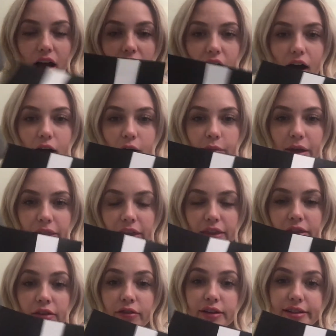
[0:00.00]
And
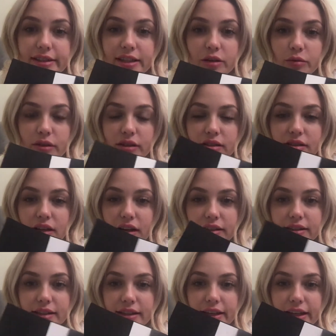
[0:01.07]
then the receipt was
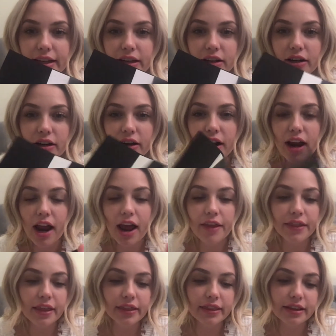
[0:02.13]
tucked in here,
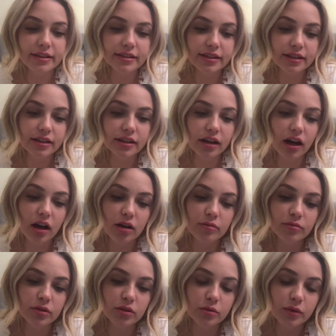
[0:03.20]
and then this
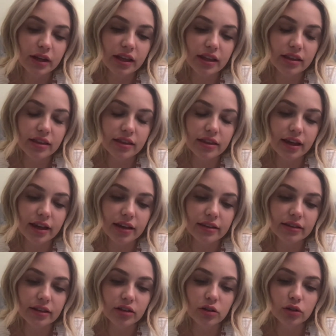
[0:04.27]
comes with a
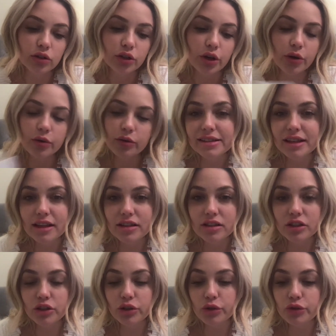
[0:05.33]
little note. It
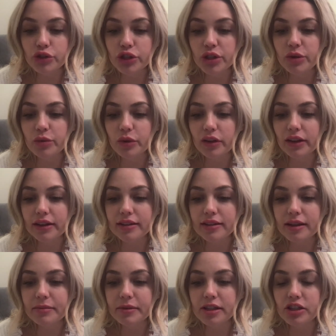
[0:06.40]
says Gucci will
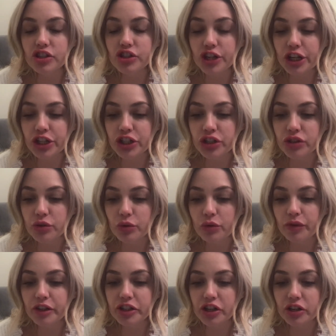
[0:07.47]
accept exchanges or
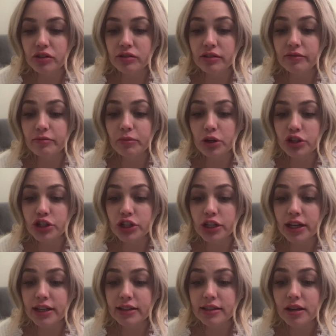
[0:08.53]
returns of
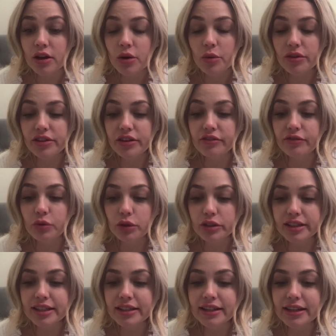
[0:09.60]
merchandise within
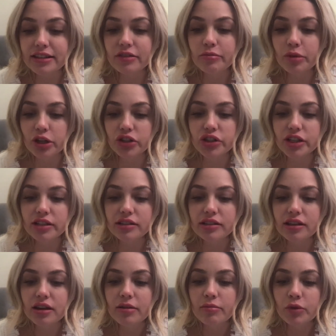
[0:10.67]
14 days of purchase.
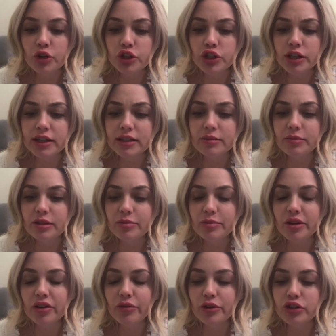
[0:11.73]
Merchandise must
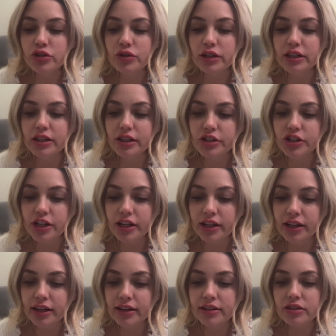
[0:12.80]
be in original
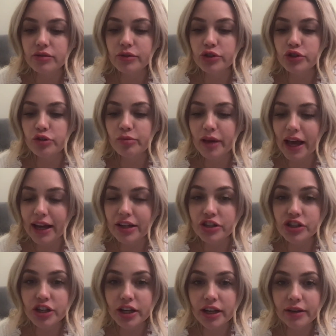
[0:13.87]
condition in its original
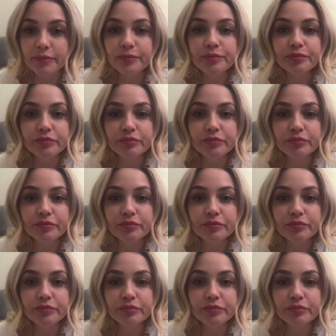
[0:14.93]
packaging,